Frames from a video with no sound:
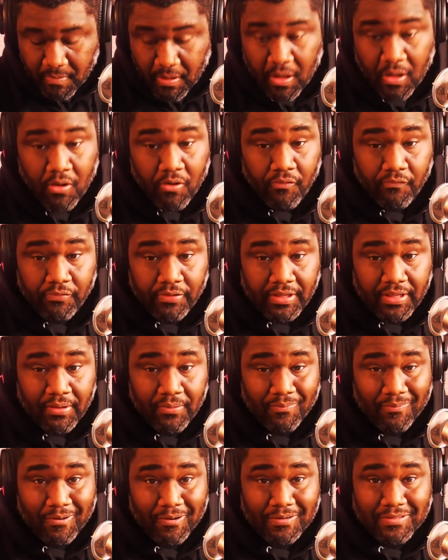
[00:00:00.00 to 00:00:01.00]
hopefully
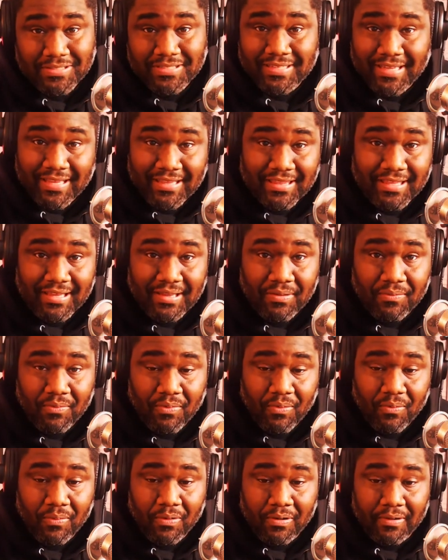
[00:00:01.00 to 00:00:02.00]
it works. I think it
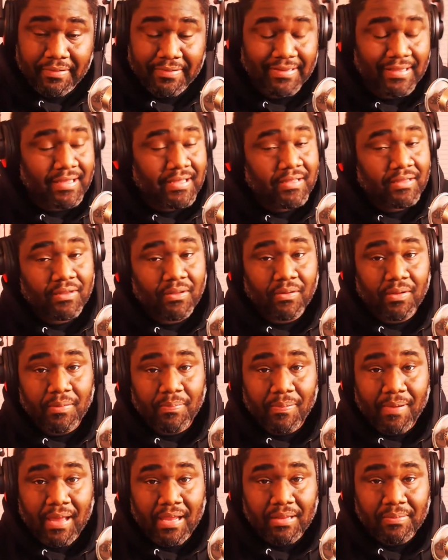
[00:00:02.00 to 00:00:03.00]
will work. The
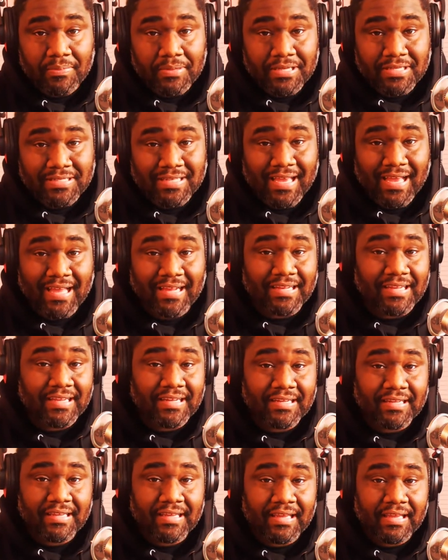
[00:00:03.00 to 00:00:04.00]
only problem is I
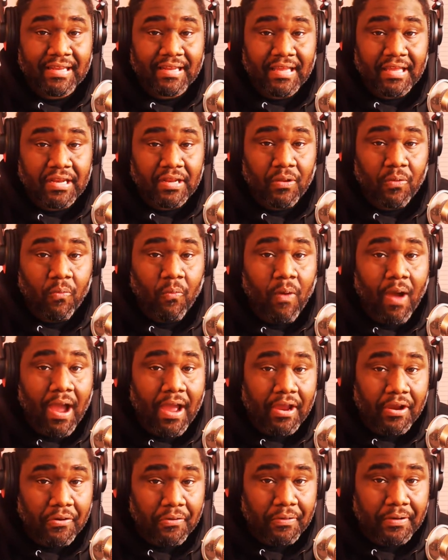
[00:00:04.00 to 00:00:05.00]
didn't get any
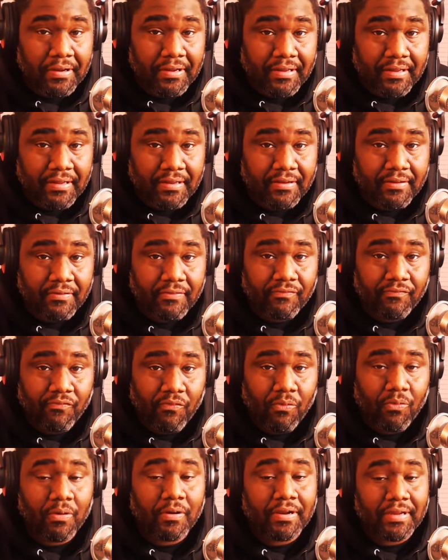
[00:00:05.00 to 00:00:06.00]
wiring
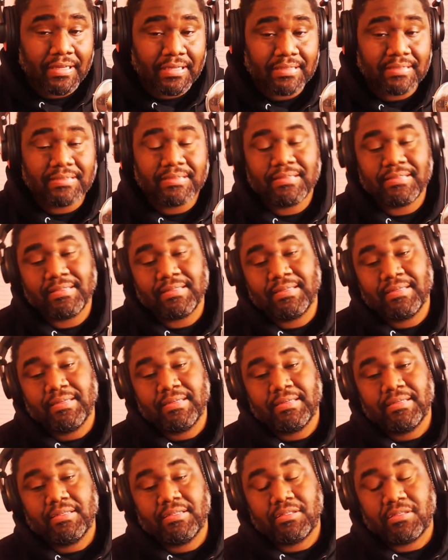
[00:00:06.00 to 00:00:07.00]
for it,
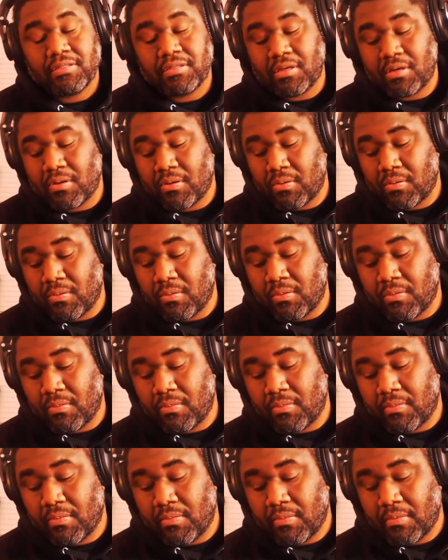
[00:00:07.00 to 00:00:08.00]

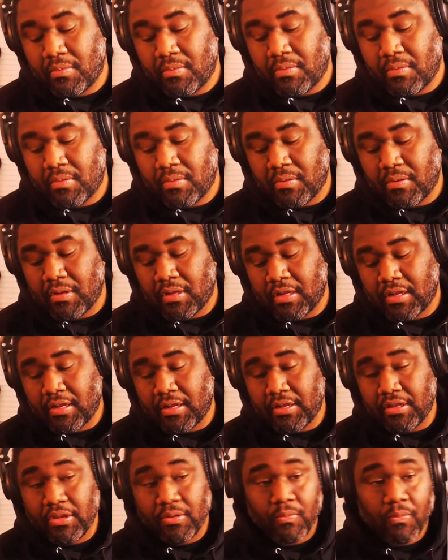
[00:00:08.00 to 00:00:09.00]
so
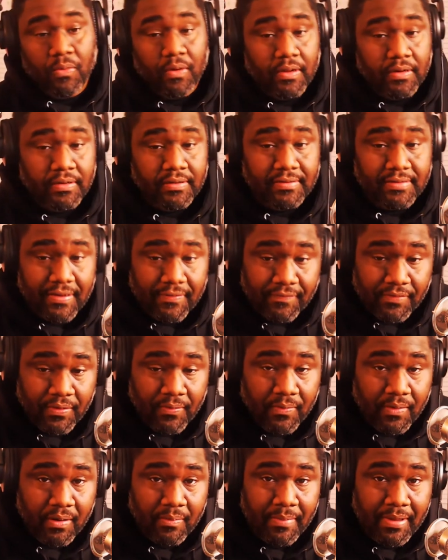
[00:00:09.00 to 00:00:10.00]
you
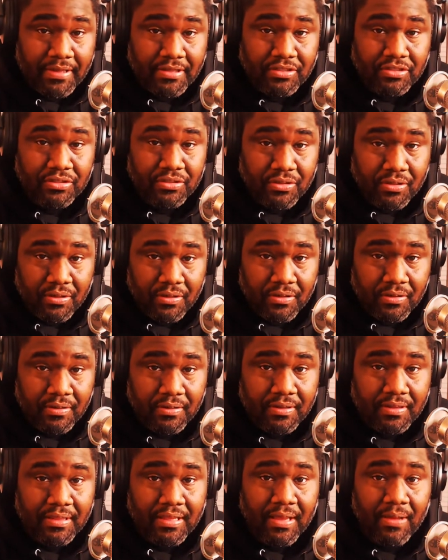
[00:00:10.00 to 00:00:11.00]
definitely want to make
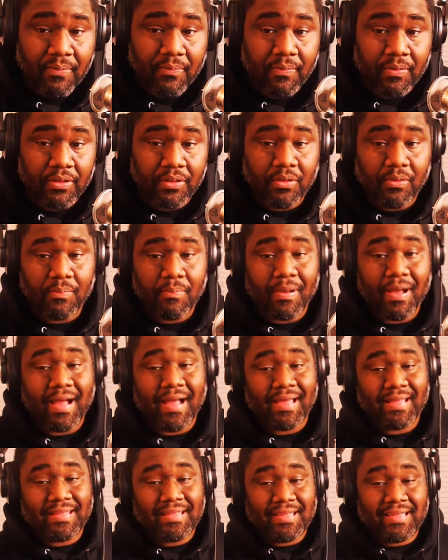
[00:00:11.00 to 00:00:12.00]
sure that when you
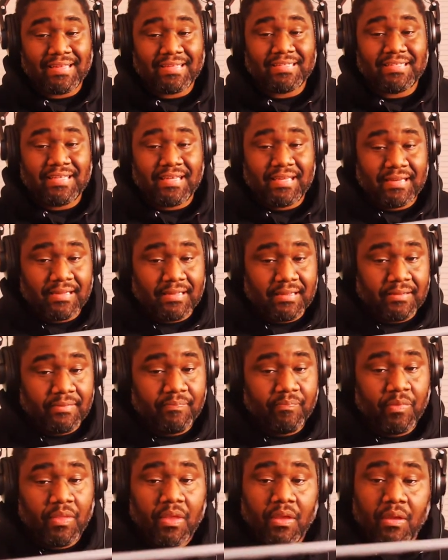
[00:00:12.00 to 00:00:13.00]
buy the antenna,